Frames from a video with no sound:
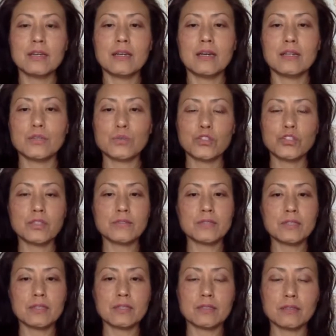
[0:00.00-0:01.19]
as we're
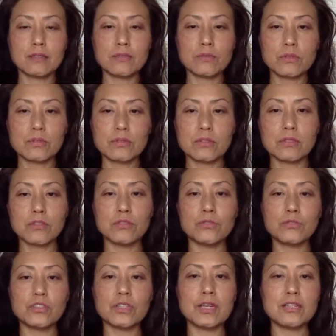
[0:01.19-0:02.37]
shifting, there's a
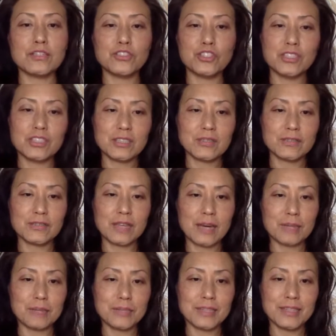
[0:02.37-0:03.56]
huge energy shift
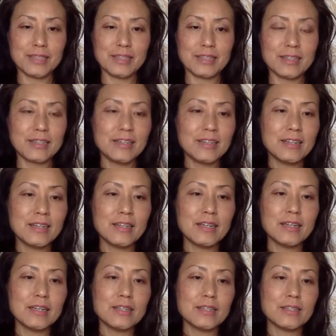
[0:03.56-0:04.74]
happening.
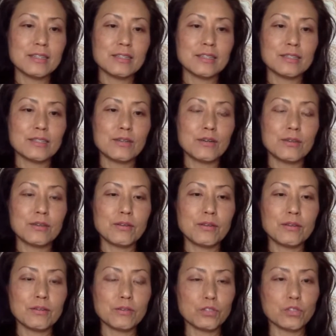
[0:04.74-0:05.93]
So
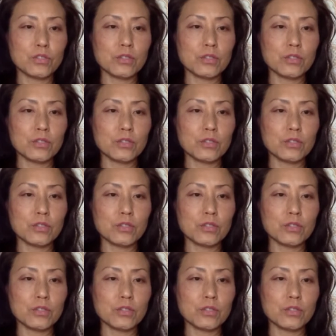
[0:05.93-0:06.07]
the